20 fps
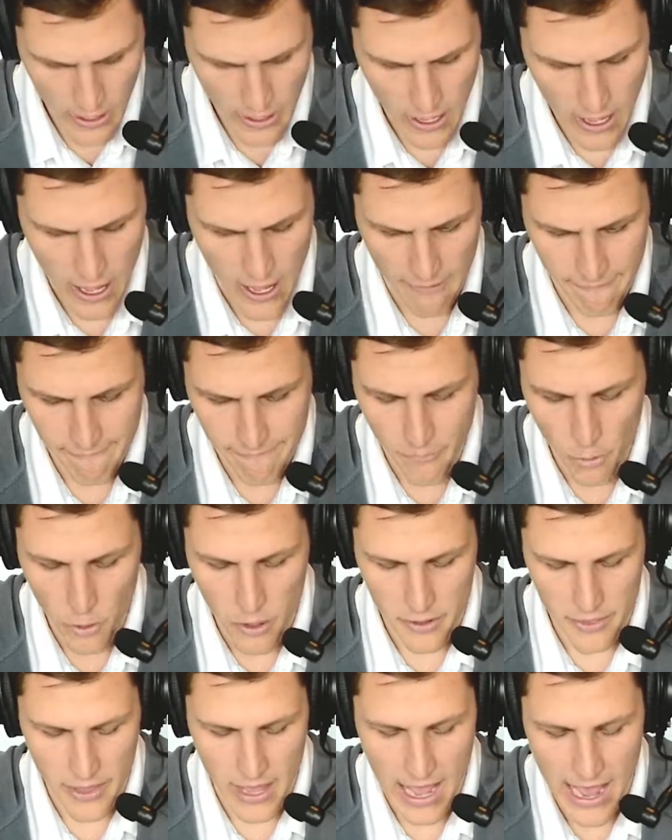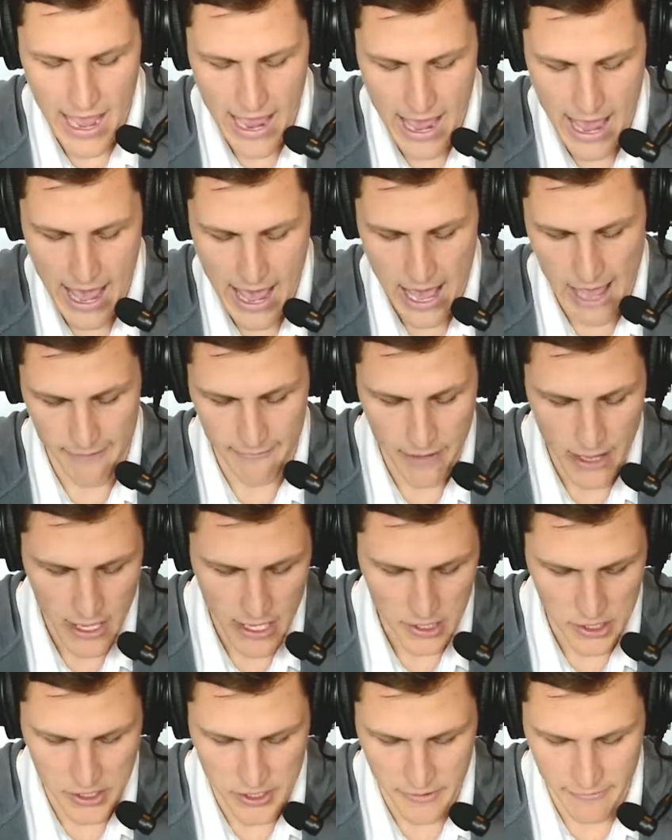Fourth, I have
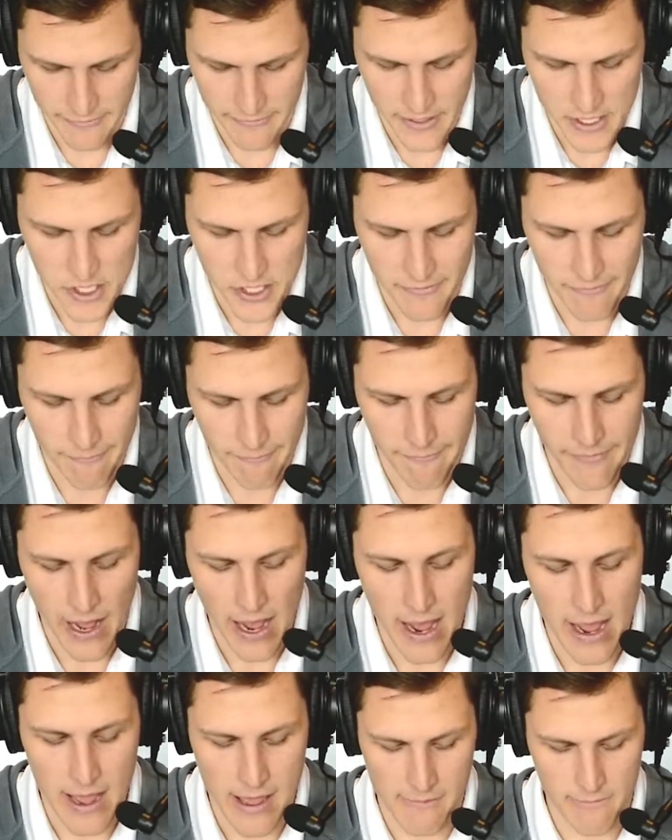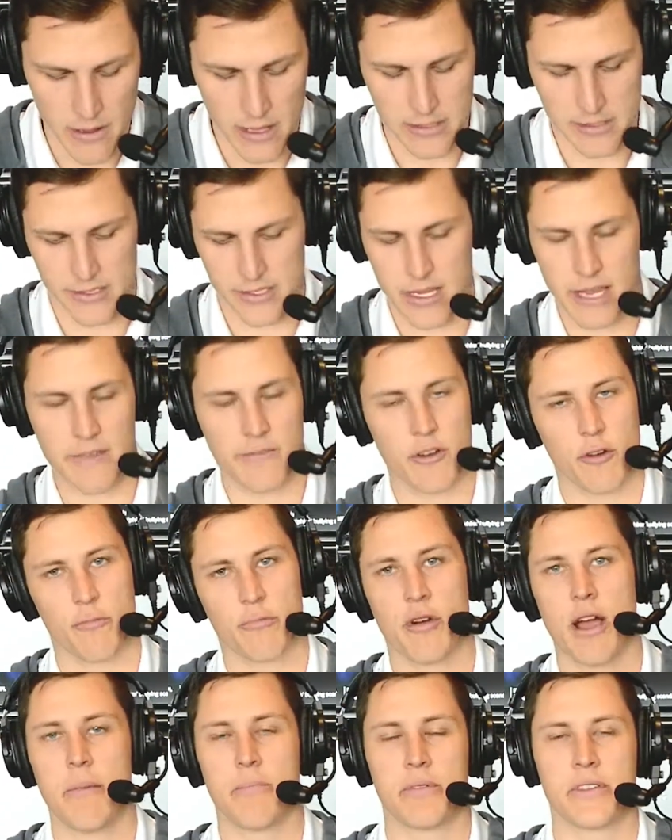Division V Xavier
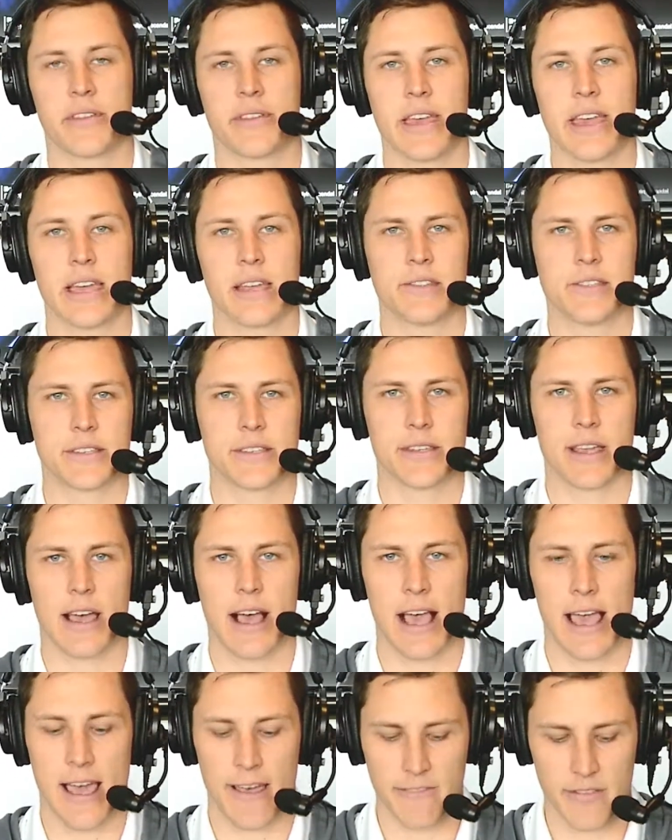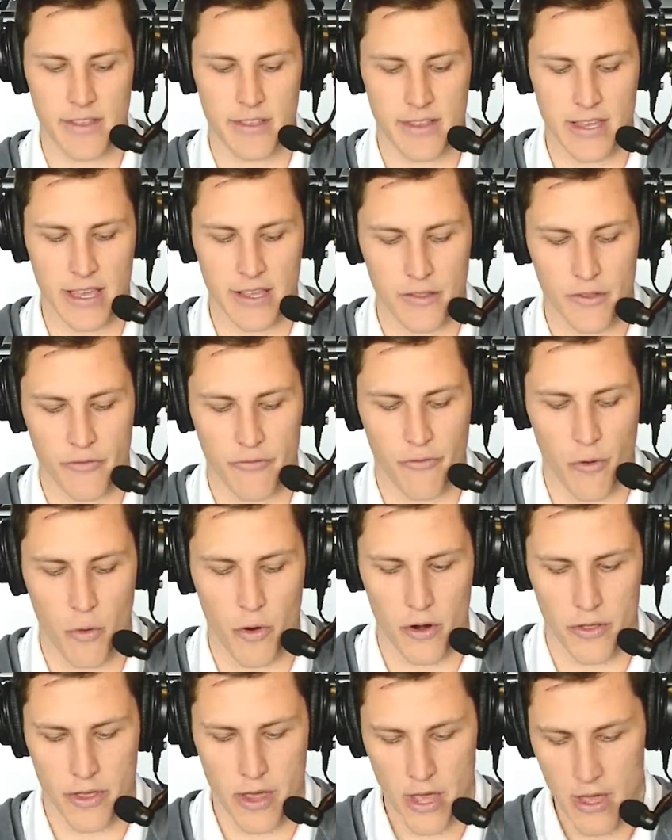Prep Saints. I have the Saints
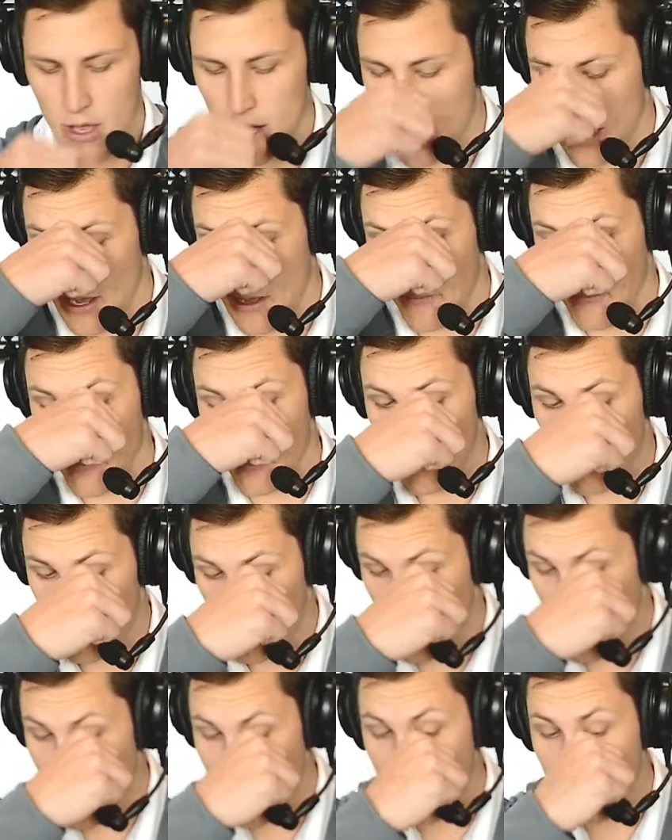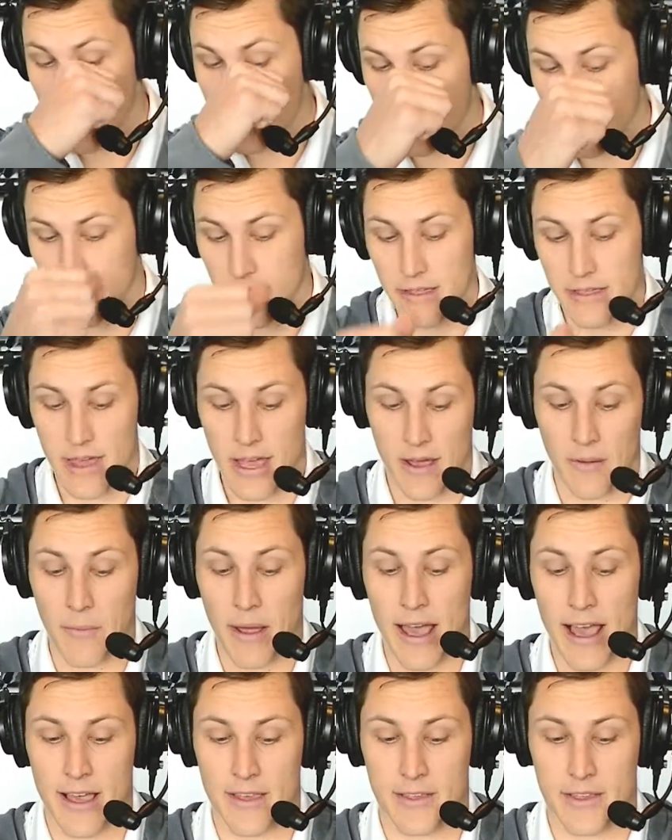fourth, but I can see them
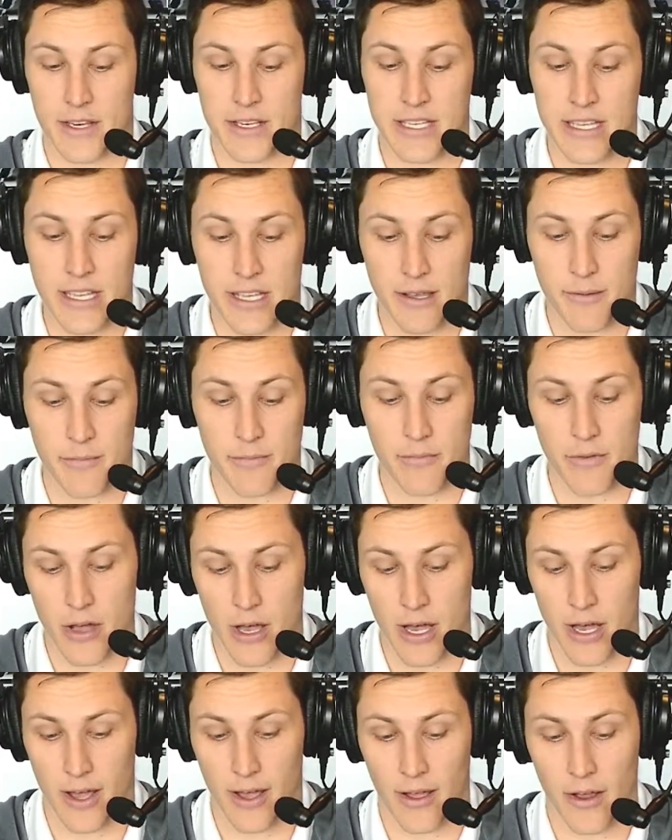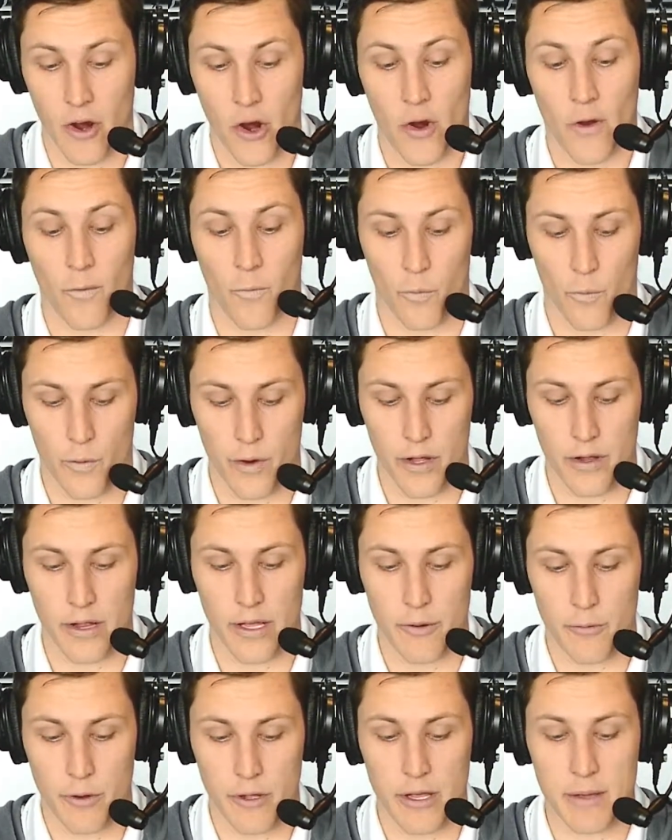as a team
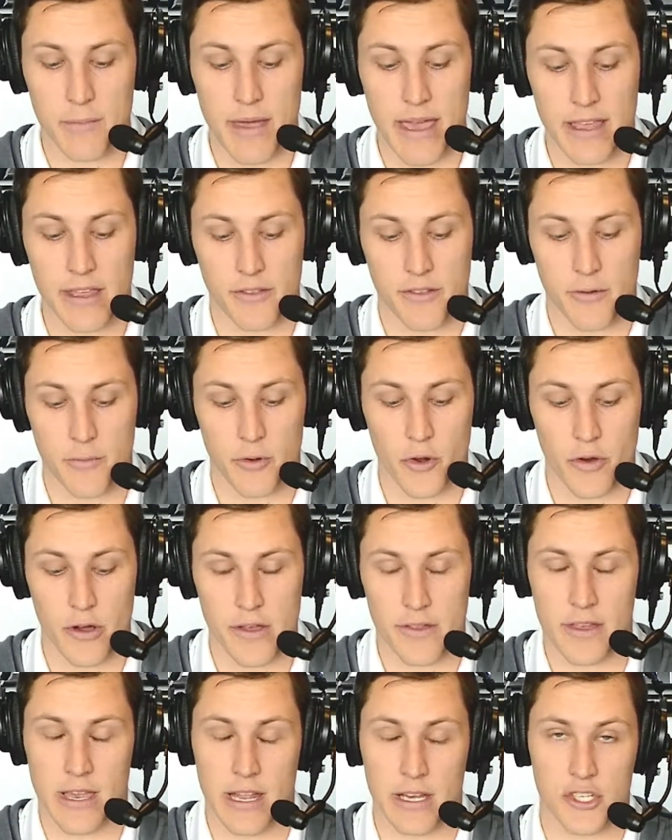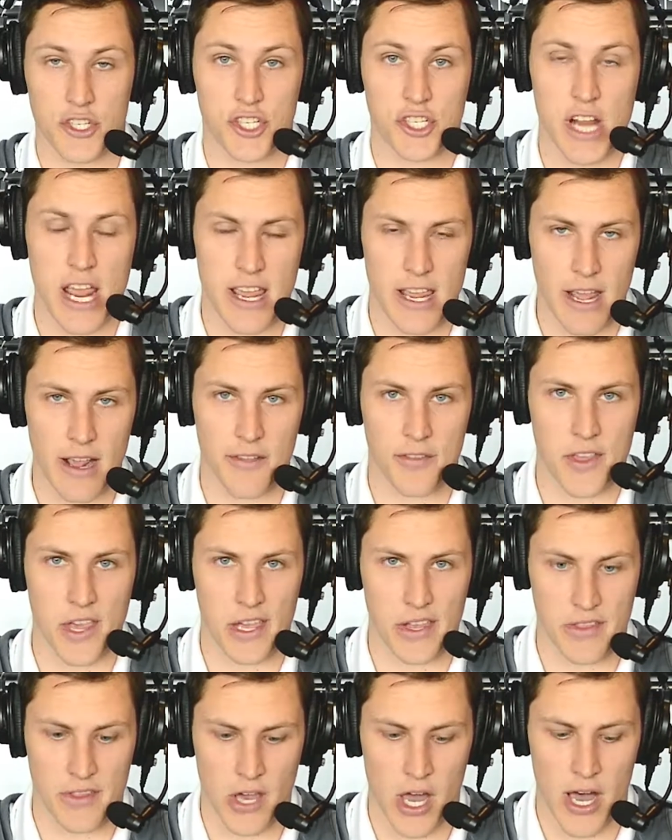really making some noise and shaking
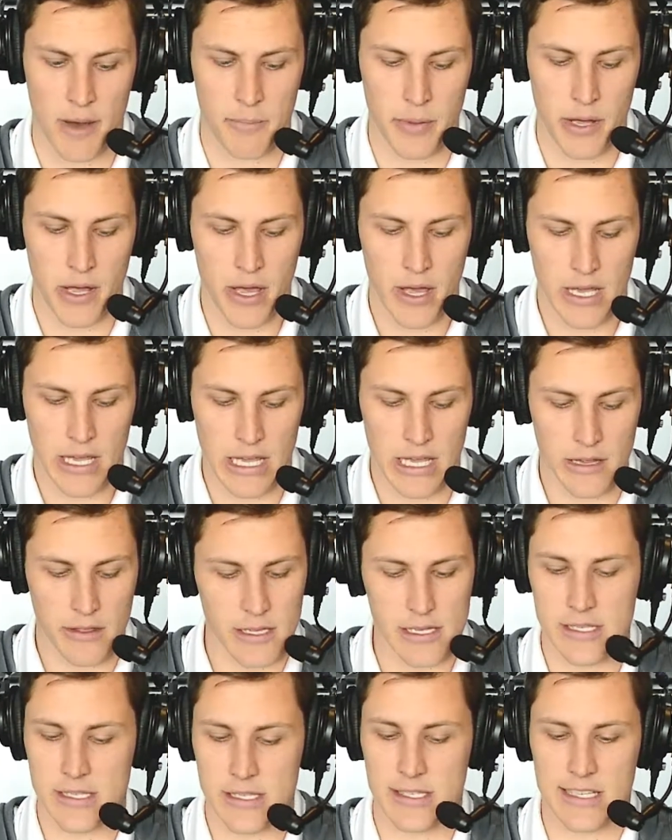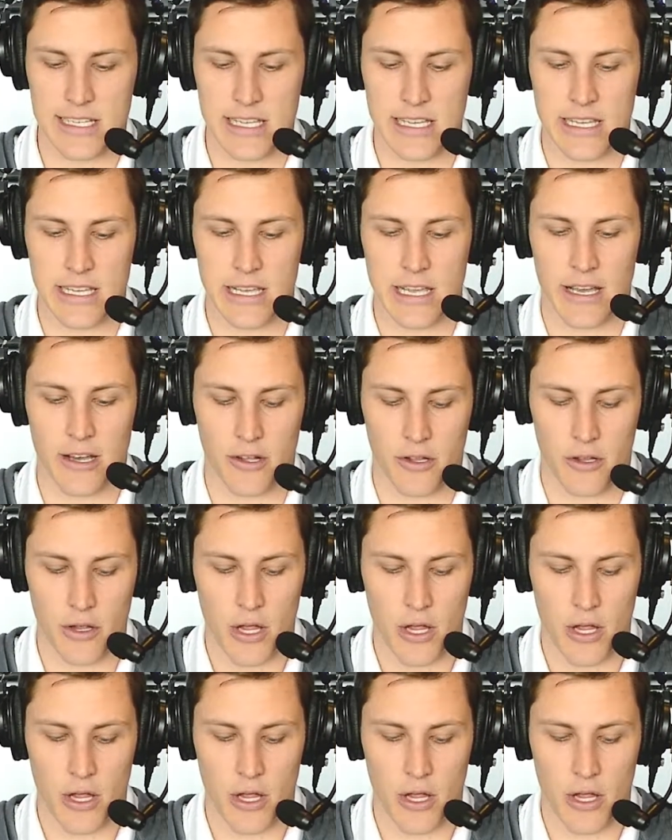things up in this DEL,